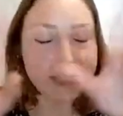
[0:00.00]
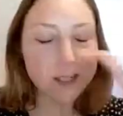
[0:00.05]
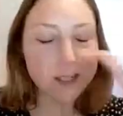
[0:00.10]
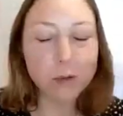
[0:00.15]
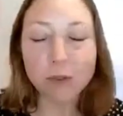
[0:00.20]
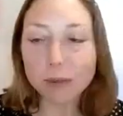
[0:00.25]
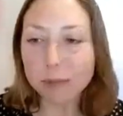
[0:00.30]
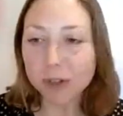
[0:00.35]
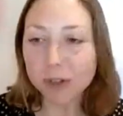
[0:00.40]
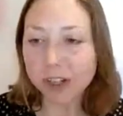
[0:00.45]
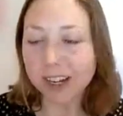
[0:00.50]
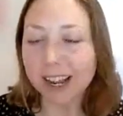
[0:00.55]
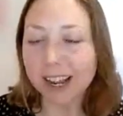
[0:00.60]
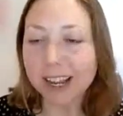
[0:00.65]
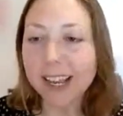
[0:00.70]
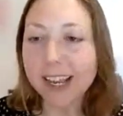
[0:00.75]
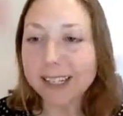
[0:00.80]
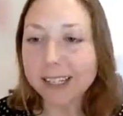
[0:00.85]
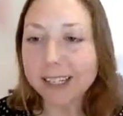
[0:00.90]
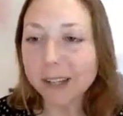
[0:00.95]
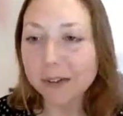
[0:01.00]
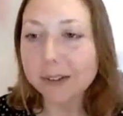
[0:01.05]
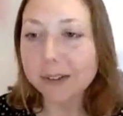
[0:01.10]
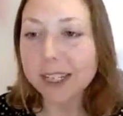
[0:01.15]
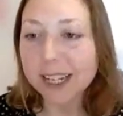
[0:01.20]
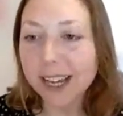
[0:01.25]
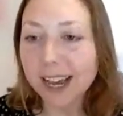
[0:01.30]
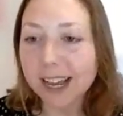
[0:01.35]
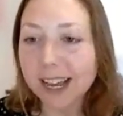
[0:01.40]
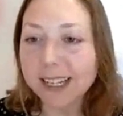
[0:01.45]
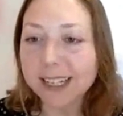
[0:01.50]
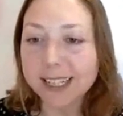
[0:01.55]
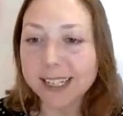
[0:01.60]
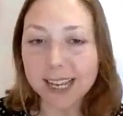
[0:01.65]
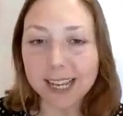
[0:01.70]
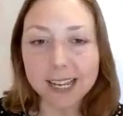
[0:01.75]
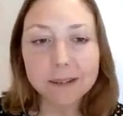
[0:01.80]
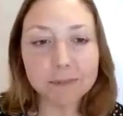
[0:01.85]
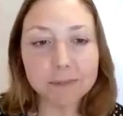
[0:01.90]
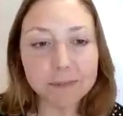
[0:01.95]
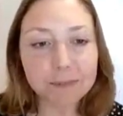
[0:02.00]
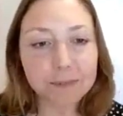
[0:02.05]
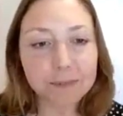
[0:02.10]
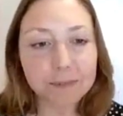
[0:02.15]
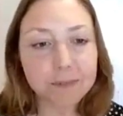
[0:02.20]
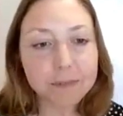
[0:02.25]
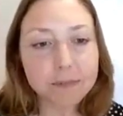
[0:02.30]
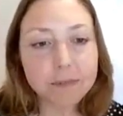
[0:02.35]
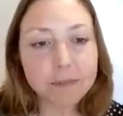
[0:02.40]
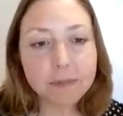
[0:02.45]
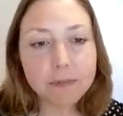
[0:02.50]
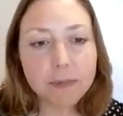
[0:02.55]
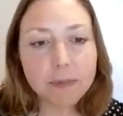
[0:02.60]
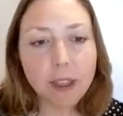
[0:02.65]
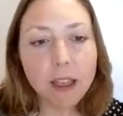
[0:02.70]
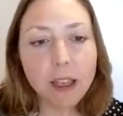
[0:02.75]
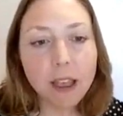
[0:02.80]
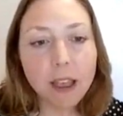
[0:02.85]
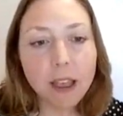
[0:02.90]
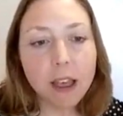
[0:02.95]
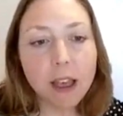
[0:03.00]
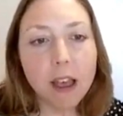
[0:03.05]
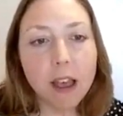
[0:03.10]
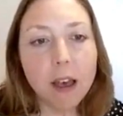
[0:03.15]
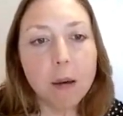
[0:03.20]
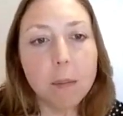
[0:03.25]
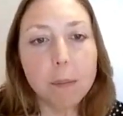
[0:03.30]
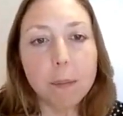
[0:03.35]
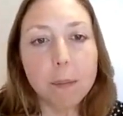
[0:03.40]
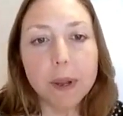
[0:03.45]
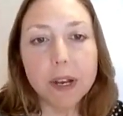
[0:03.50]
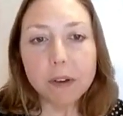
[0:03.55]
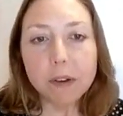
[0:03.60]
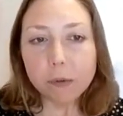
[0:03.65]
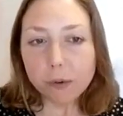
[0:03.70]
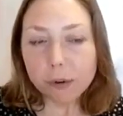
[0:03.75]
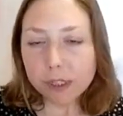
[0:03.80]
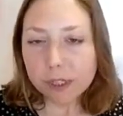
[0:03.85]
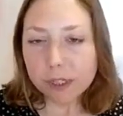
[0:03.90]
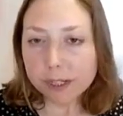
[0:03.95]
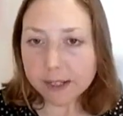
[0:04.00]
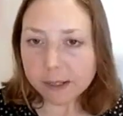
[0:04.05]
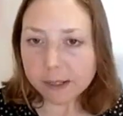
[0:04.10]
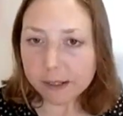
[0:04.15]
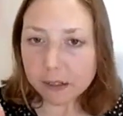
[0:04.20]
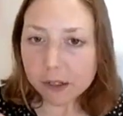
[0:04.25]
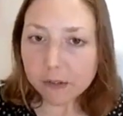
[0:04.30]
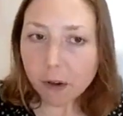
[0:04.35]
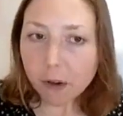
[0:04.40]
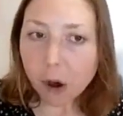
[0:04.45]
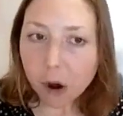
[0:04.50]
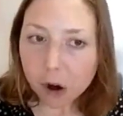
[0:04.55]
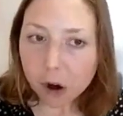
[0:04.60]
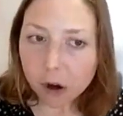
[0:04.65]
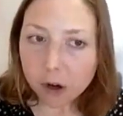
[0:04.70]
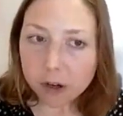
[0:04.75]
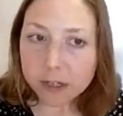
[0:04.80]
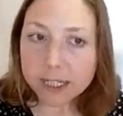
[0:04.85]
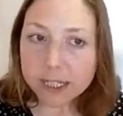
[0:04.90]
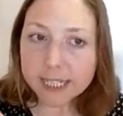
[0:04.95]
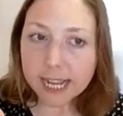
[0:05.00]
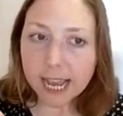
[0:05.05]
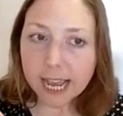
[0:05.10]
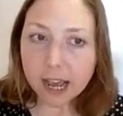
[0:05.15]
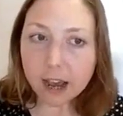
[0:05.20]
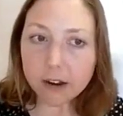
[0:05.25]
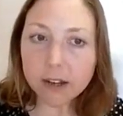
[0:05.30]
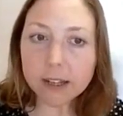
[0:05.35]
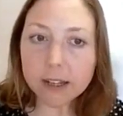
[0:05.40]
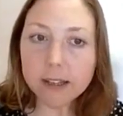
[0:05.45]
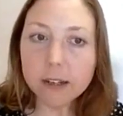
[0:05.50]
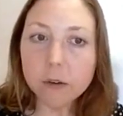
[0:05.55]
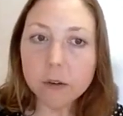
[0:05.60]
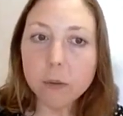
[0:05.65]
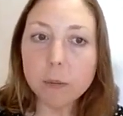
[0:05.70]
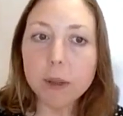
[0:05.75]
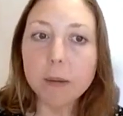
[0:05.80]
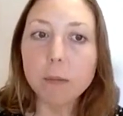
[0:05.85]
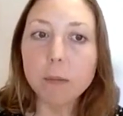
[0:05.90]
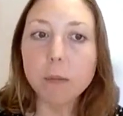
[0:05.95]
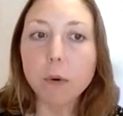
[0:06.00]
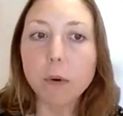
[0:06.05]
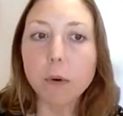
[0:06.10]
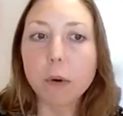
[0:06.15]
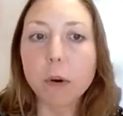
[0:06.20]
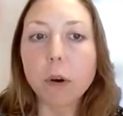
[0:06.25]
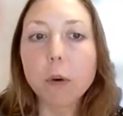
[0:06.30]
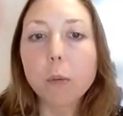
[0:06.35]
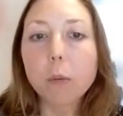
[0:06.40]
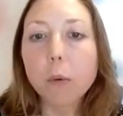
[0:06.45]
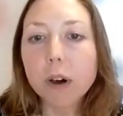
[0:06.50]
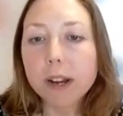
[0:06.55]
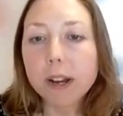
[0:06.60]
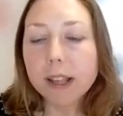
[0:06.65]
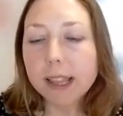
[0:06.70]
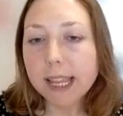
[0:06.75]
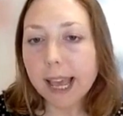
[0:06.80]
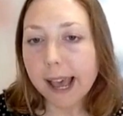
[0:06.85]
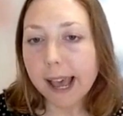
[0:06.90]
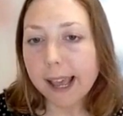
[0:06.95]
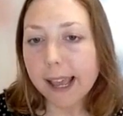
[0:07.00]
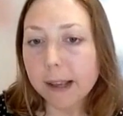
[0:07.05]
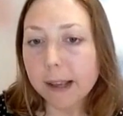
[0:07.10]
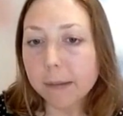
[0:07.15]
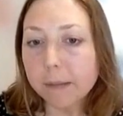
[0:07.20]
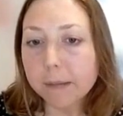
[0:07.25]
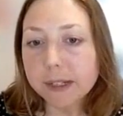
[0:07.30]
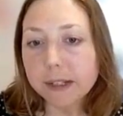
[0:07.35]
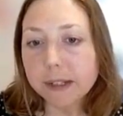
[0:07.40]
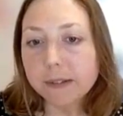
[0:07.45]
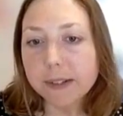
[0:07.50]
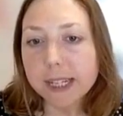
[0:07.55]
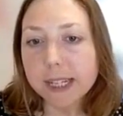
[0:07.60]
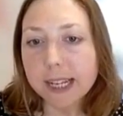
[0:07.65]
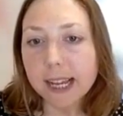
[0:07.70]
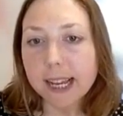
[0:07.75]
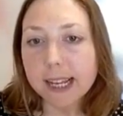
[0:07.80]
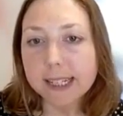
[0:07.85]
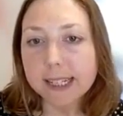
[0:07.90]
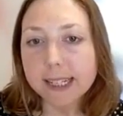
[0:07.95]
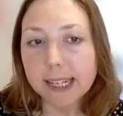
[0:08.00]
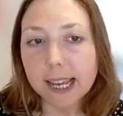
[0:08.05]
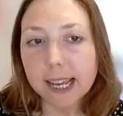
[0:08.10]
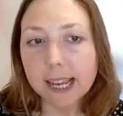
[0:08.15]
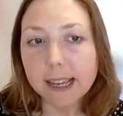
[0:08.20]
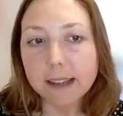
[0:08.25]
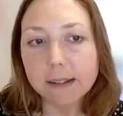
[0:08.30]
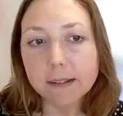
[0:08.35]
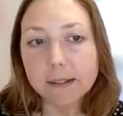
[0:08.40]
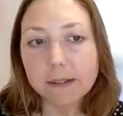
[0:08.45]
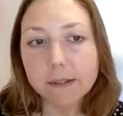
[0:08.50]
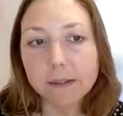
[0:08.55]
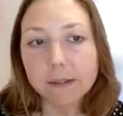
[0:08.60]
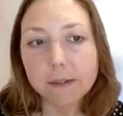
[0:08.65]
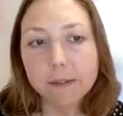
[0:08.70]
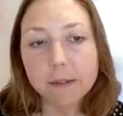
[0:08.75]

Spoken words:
description, I guess, of TIC. But if we're to sort of hone down a little bit more, what are the aims of TIC?